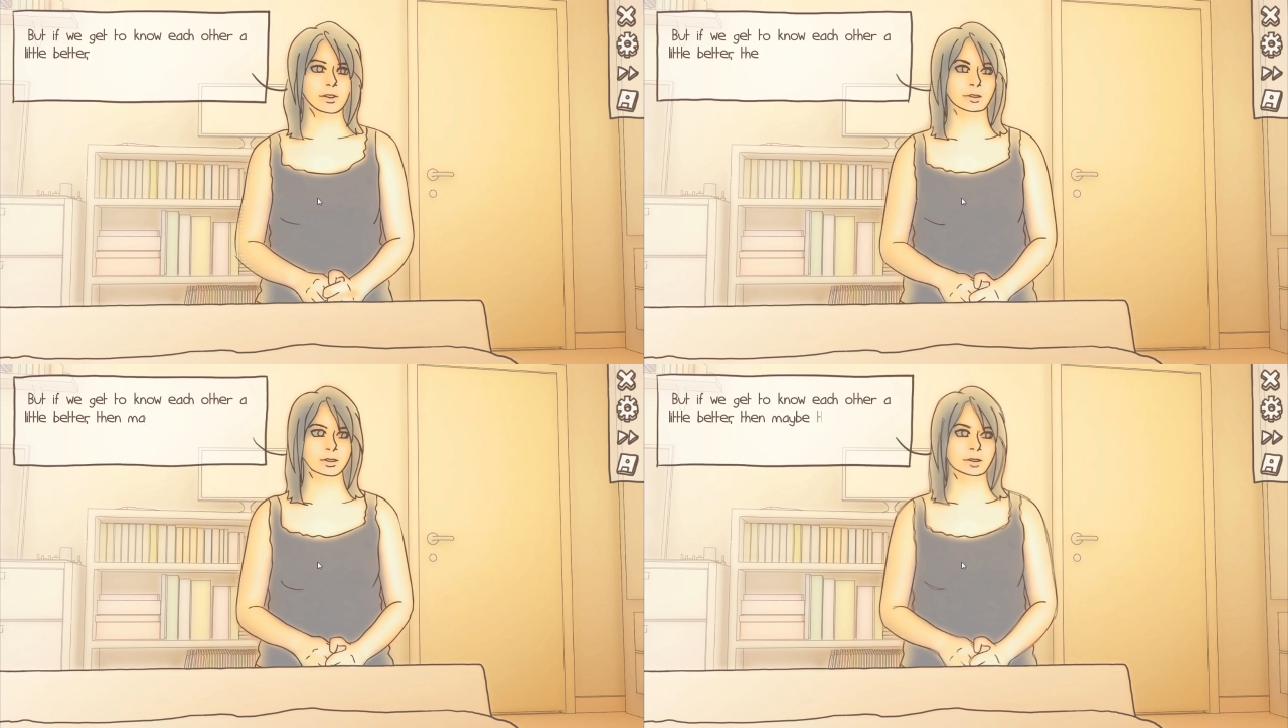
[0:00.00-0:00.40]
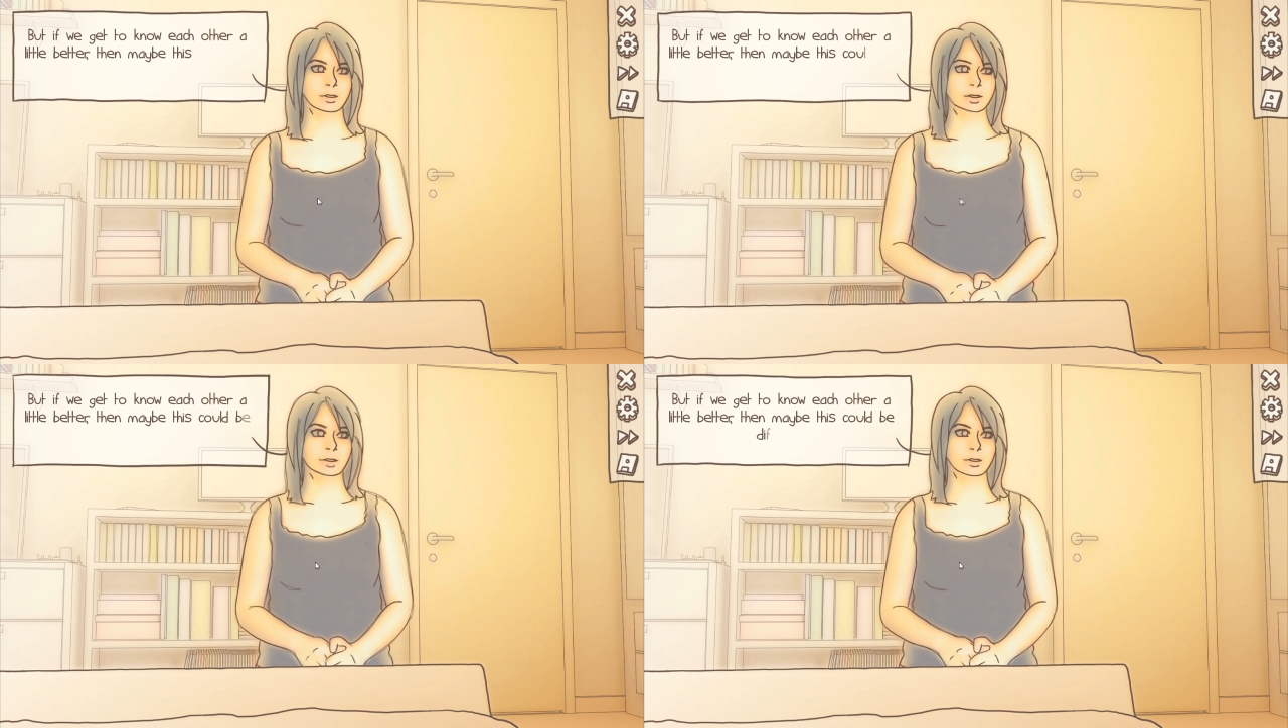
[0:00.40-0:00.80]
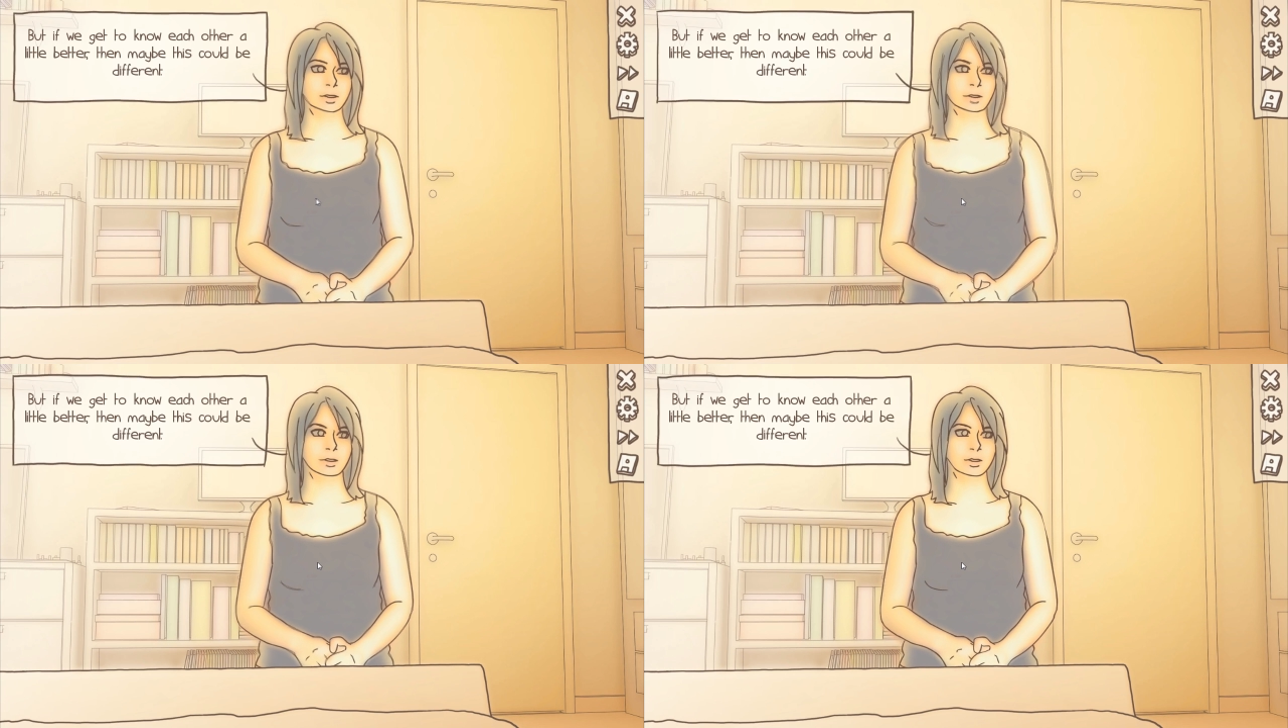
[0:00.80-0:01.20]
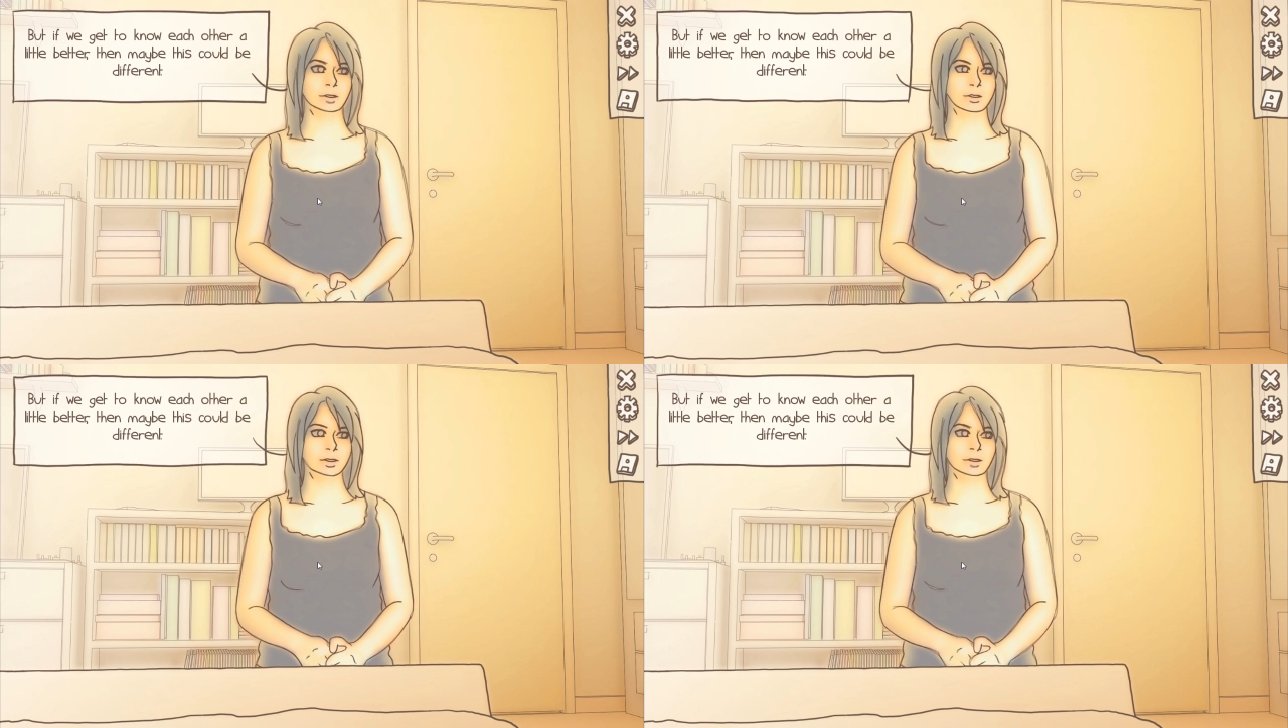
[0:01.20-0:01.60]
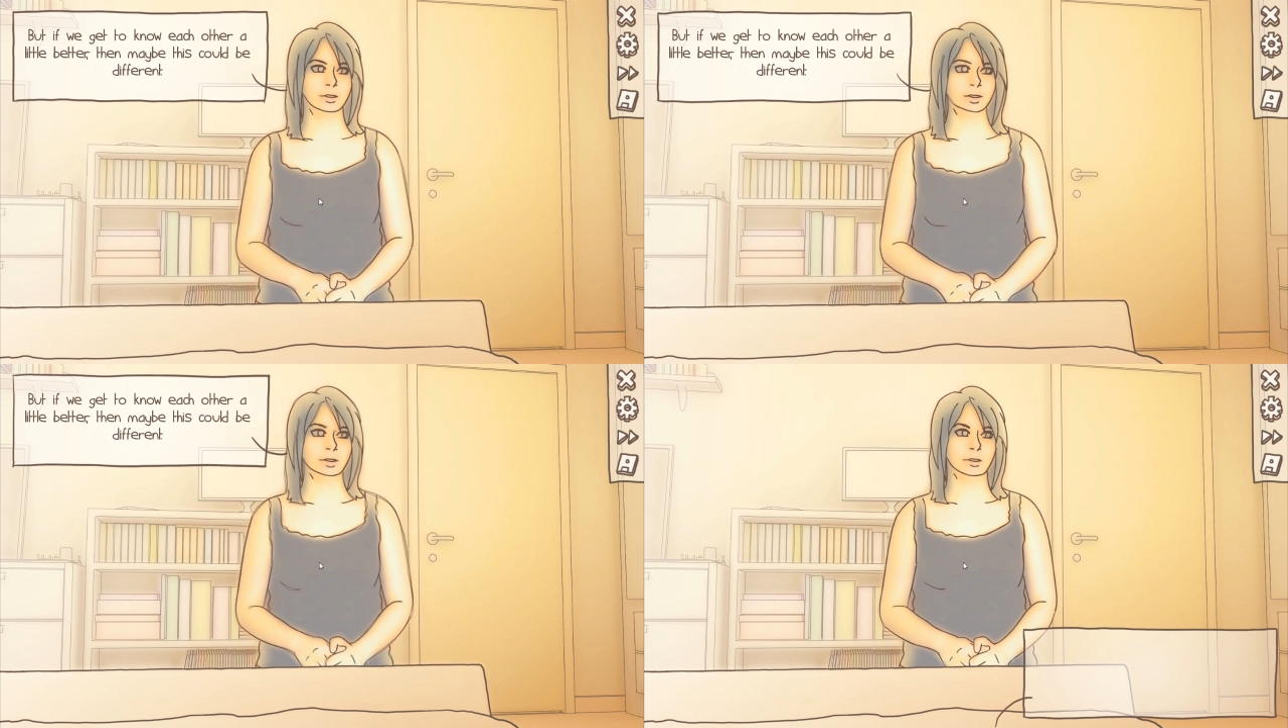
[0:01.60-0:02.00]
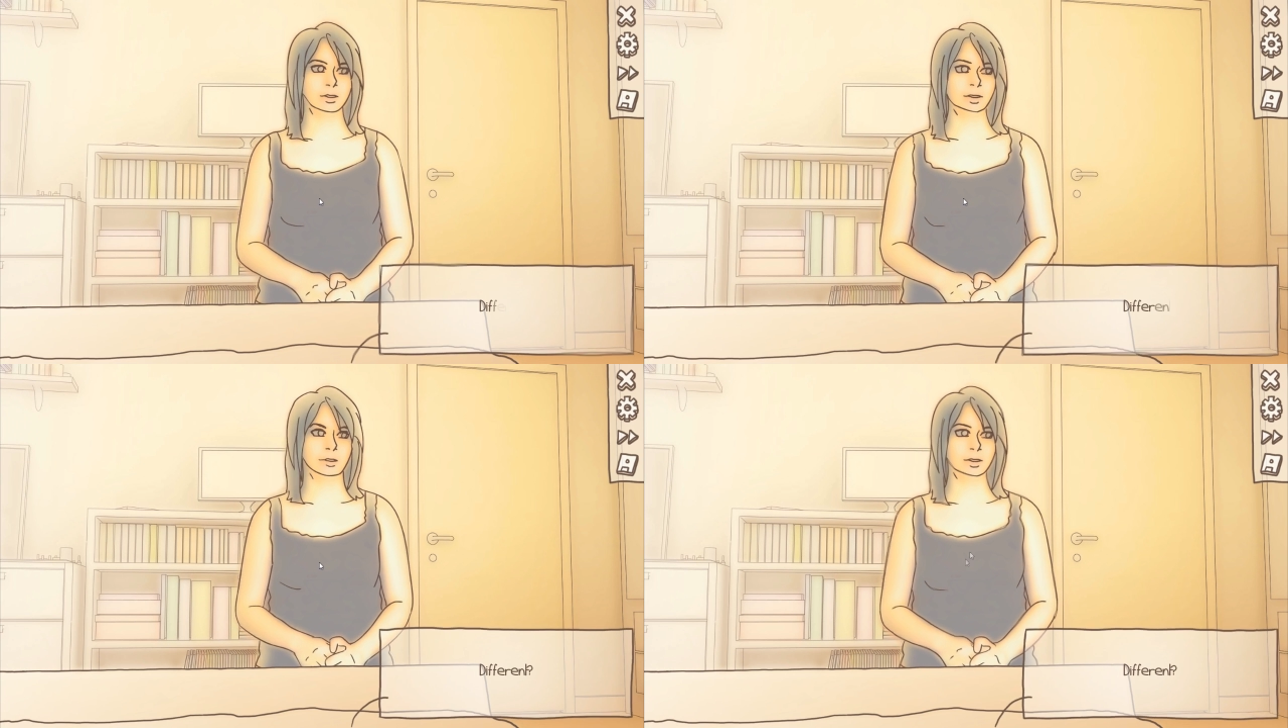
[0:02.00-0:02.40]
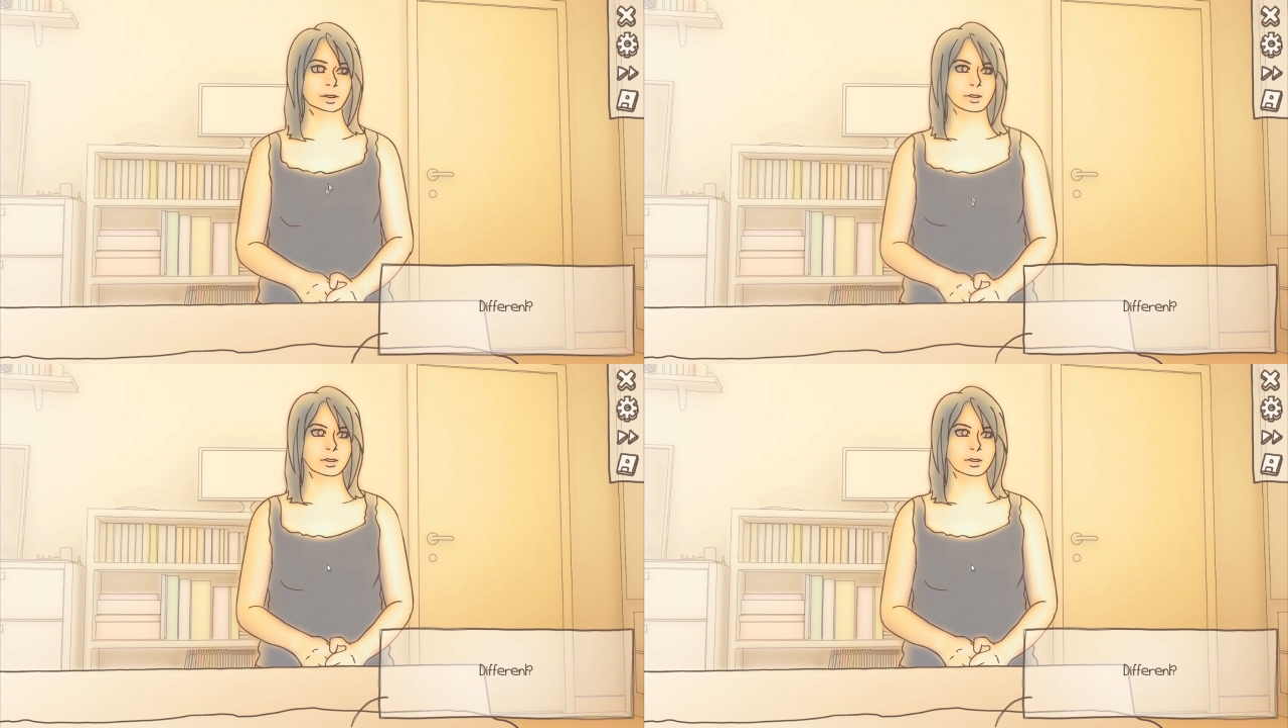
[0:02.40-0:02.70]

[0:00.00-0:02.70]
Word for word: but if we get to know each other a little better, then maybe this could be different.